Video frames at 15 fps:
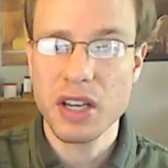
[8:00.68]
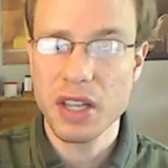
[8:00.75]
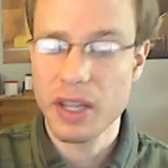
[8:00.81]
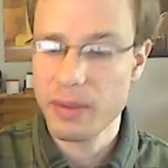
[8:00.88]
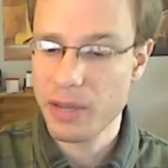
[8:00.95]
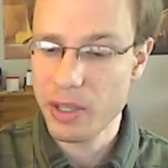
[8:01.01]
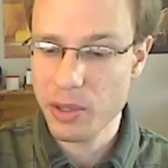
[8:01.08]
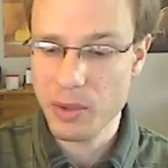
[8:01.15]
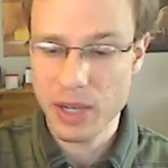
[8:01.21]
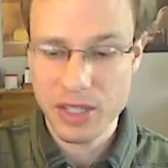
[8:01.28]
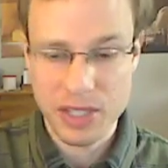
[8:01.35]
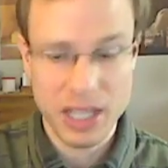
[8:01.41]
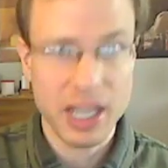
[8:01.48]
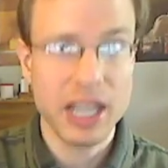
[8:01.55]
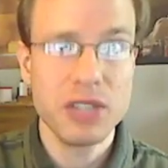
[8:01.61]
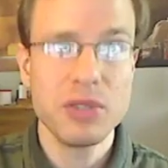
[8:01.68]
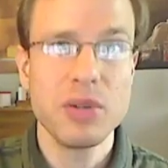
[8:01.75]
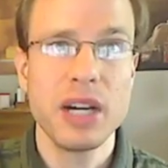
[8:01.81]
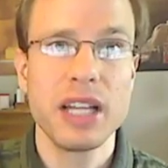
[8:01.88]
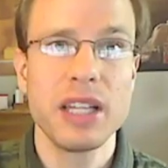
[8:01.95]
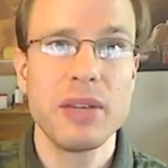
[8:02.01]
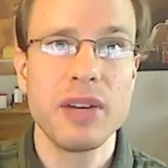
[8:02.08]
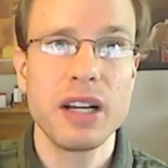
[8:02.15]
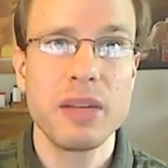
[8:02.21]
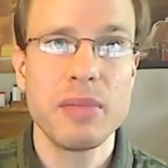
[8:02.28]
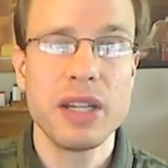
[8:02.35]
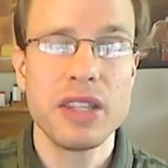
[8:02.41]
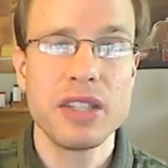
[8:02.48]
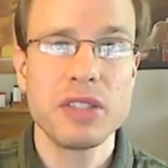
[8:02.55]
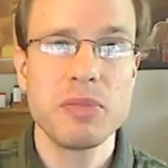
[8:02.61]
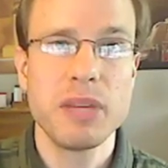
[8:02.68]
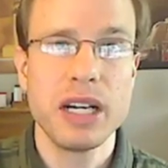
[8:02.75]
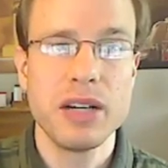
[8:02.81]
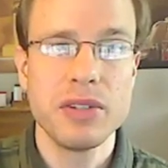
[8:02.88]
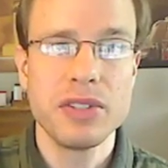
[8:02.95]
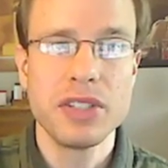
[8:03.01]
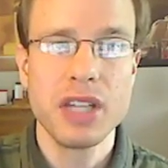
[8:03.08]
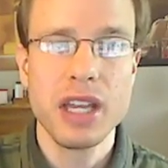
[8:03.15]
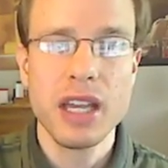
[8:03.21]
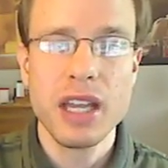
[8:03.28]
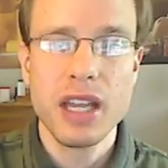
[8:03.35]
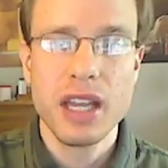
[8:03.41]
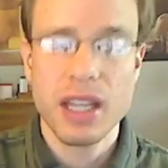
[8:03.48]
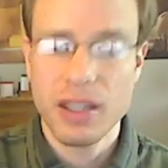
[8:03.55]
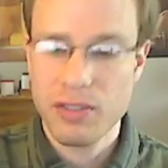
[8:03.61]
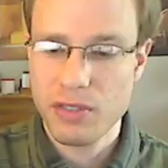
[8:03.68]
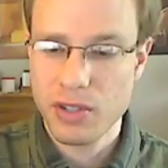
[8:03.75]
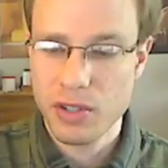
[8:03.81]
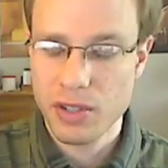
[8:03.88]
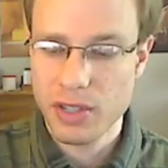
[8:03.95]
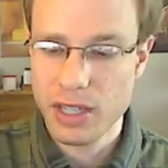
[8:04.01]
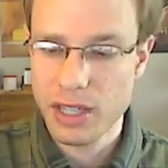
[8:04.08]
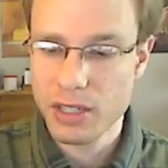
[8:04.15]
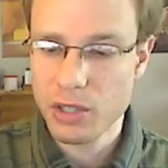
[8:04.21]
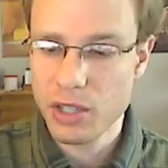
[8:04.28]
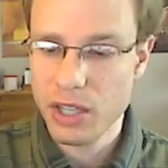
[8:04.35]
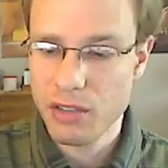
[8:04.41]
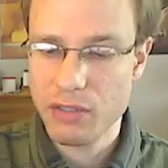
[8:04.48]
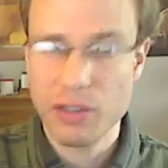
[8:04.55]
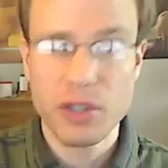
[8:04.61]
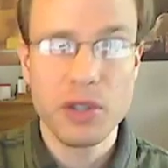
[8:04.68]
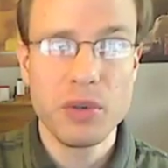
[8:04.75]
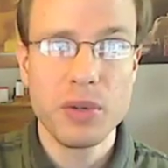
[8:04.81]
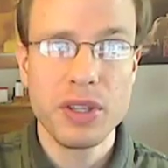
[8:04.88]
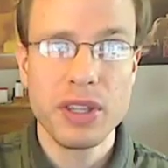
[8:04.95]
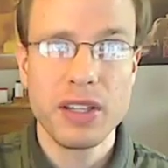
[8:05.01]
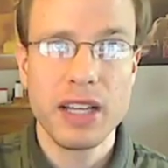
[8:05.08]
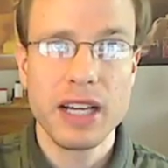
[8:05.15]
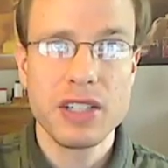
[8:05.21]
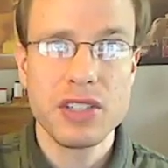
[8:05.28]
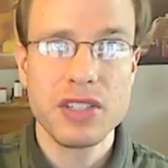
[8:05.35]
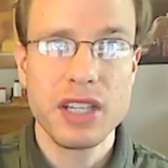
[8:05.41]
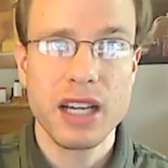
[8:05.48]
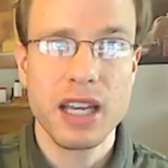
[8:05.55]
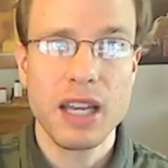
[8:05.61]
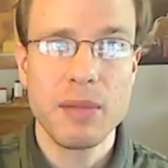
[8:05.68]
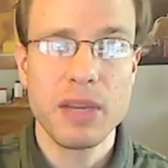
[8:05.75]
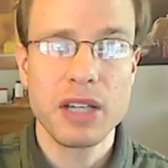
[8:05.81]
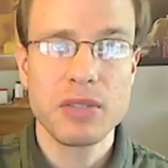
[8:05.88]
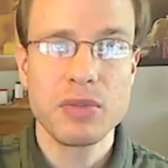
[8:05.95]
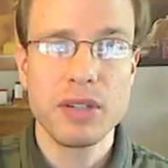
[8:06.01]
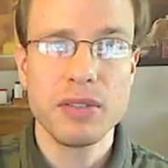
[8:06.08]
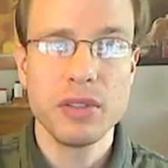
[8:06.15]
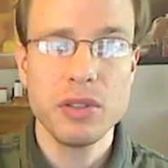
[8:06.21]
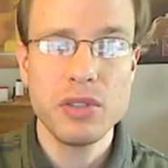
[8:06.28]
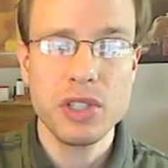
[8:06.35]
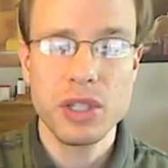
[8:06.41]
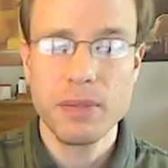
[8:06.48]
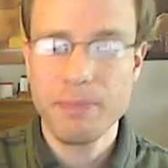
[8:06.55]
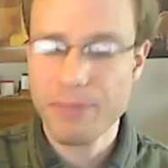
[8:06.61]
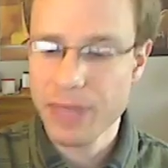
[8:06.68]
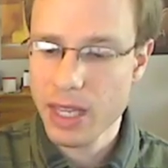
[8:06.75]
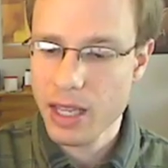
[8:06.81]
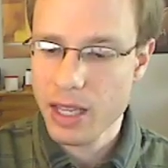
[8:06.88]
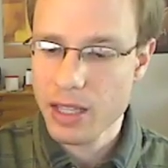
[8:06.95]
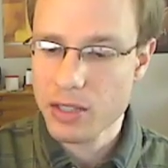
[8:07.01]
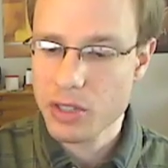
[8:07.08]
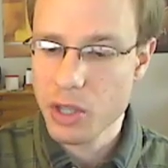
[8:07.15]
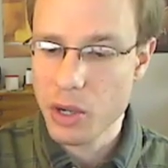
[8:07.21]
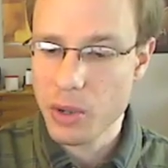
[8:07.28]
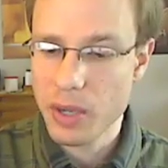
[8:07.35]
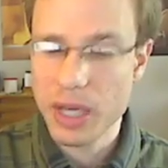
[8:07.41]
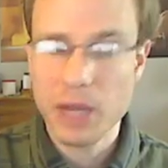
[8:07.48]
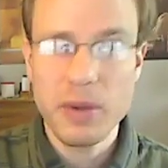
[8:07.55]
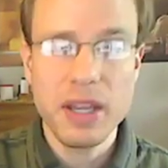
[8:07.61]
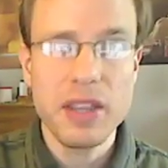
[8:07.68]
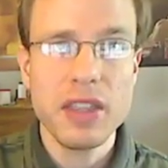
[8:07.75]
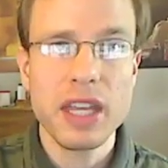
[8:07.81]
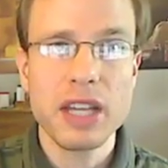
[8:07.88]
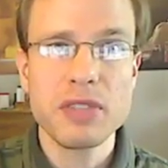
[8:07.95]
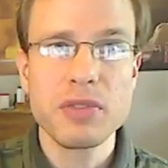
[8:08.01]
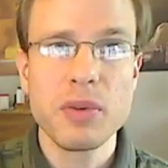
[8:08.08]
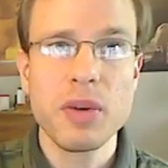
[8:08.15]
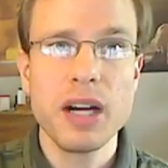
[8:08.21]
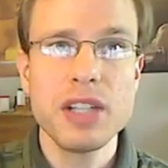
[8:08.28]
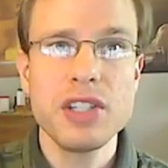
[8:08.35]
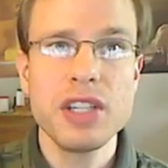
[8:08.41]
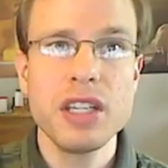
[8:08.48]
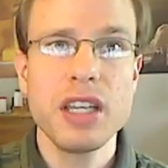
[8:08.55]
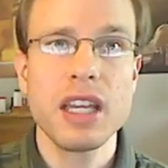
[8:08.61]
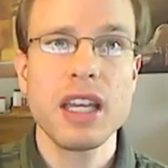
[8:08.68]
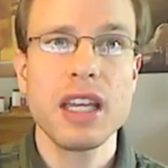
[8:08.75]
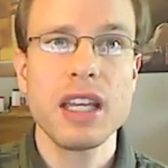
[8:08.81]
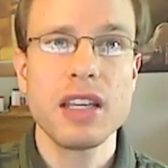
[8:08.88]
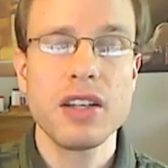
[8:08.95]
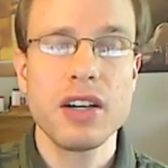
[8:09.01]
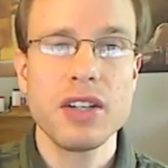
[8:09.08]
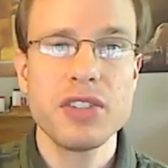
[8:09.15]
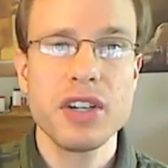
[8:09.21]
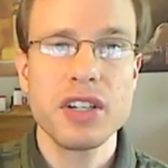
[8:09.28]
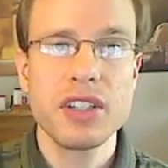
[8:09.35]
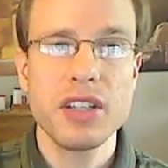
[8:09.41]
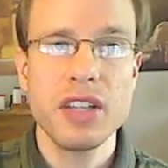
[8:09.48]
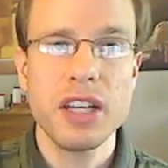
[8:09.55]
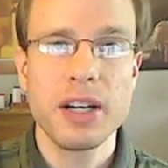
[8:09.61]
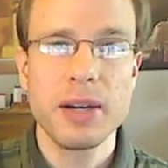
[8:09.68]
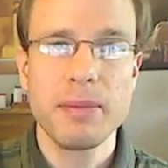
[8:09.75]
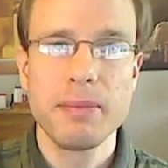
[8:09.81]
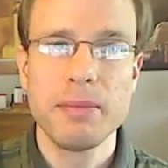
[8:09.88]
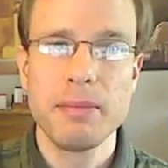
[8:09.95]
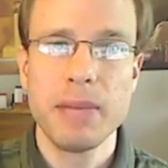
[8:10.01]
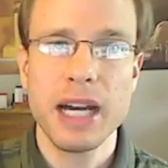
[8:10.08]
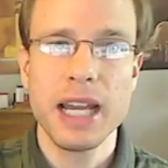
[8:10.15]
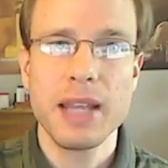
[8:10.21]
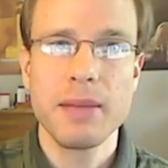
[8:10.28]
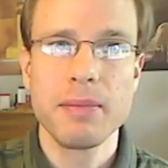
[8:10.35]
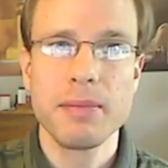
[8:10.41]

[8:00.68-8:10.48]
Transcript: Otherwise, I do highly recommend this mouse if you're looking for a new one, the Logitech MX Revolution. So anyway, thanks for watching, and I'll talk to you later. Bye.